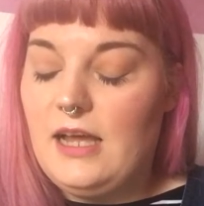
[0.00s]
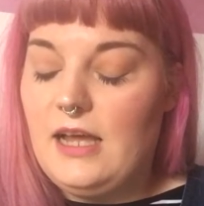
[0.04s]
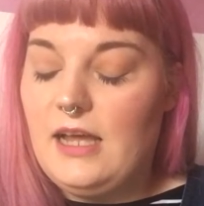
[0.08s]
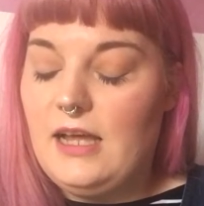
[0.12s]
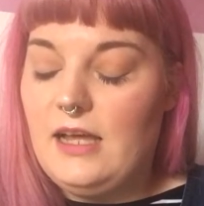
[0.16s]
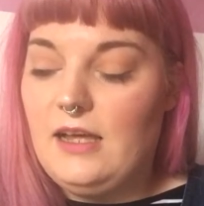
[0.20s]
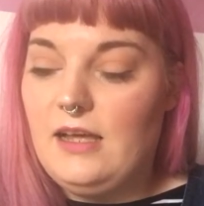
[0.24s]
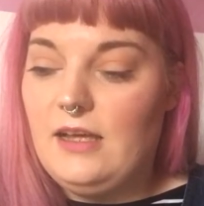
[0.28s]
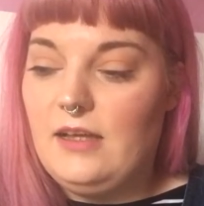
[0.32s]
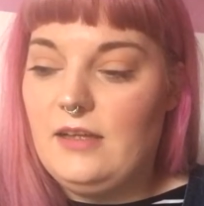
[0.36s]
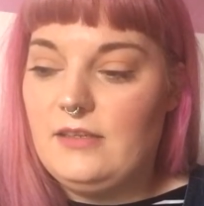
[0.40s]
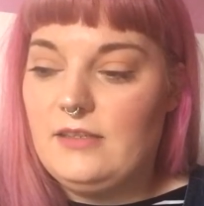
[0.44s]

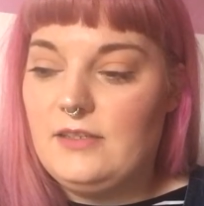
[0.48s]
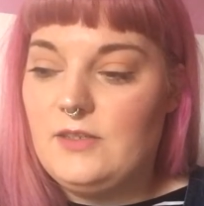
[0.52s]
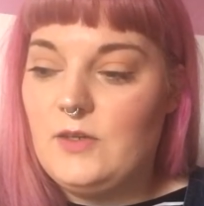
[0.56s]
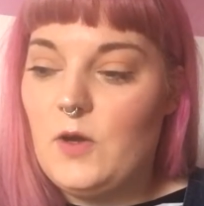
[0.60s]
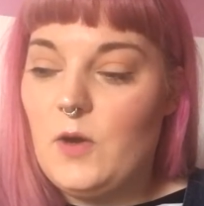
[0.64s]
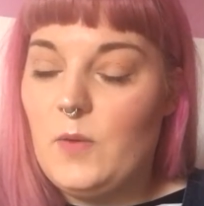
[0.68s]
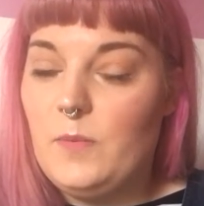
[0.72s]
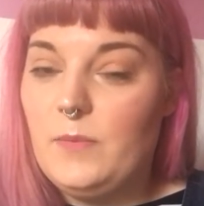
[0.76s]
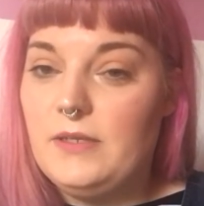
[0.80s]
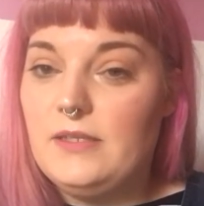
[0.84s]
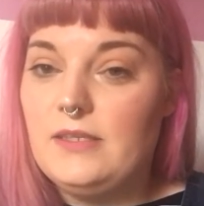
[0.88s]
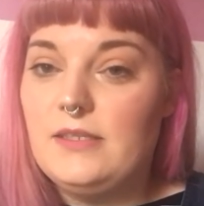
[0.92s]
uh,
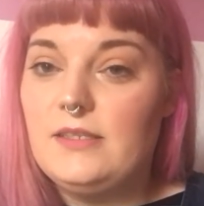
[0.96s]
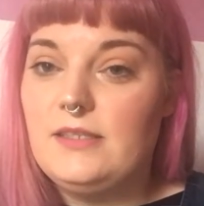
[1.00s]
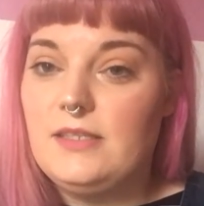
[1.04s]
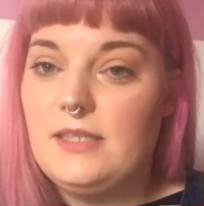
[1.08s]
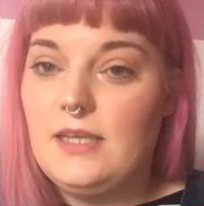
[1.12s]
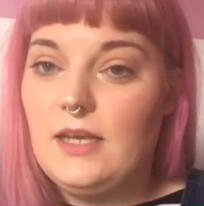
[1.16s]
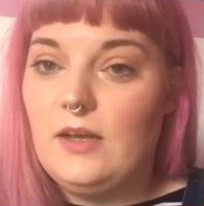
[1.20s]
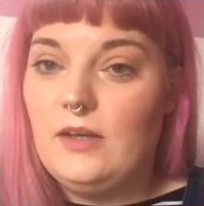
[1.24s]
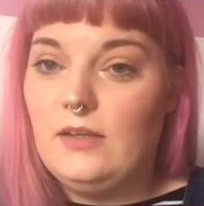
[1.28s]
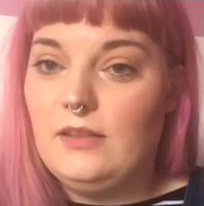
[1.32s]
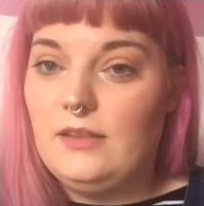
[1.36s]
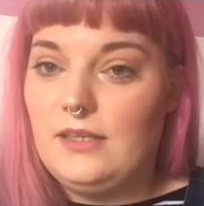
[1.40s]
told me to
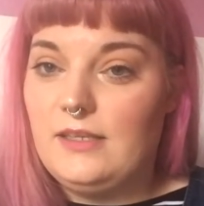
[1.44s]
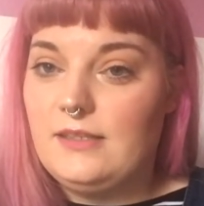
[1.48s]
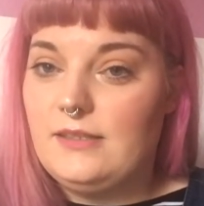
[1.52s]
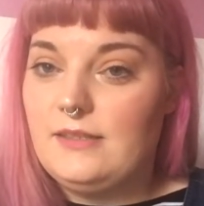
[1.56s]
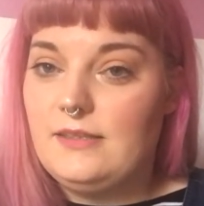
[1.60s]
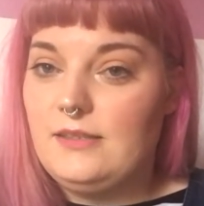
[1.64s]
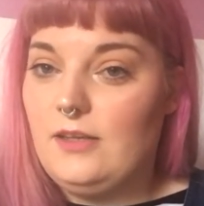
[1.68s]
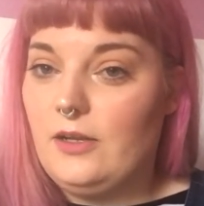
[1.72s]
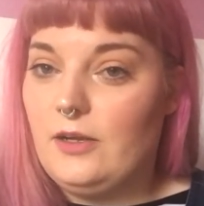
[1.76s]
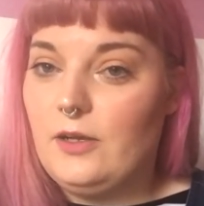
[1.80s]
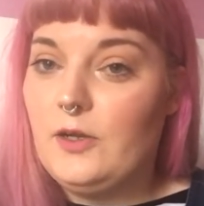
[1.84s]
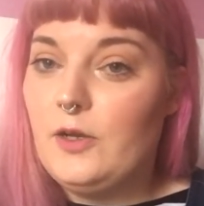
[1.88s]
sit on
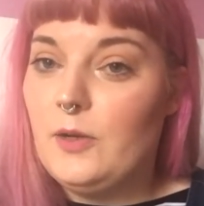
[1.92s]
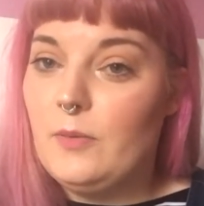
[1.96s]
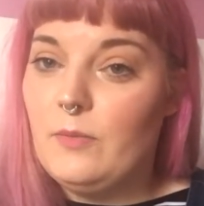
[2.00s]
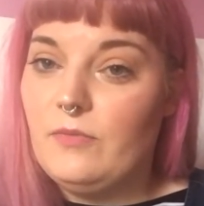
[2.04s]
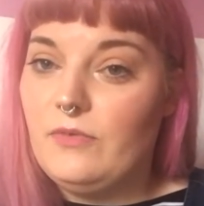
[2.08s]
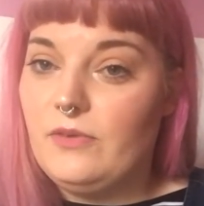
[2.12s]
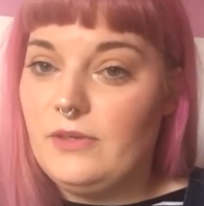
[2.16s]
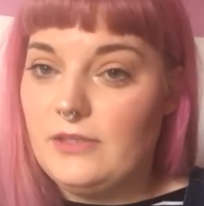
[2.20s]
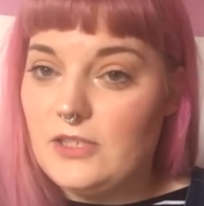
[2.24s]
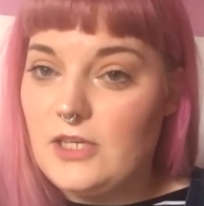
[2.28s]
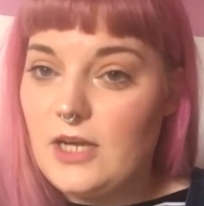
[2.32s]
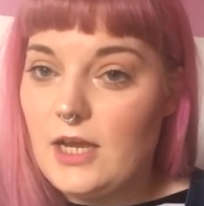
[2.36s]
this like
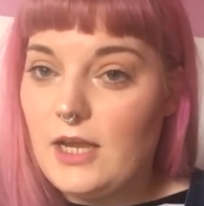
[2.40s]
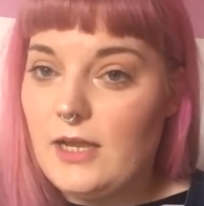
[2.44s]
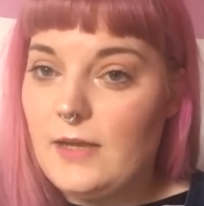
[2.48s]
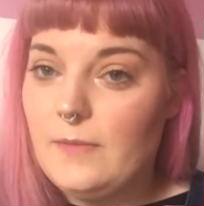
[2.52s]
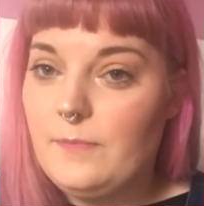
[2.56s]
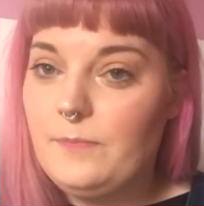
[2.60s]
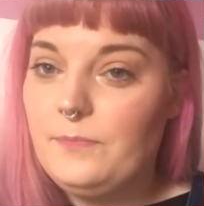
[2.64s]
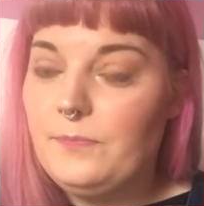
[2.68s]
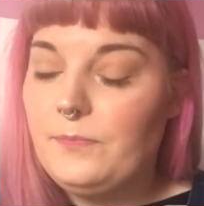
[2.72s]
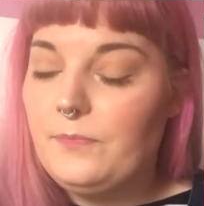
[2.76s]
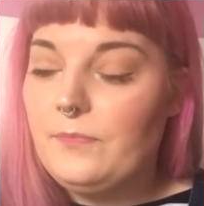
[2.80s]
comfy chair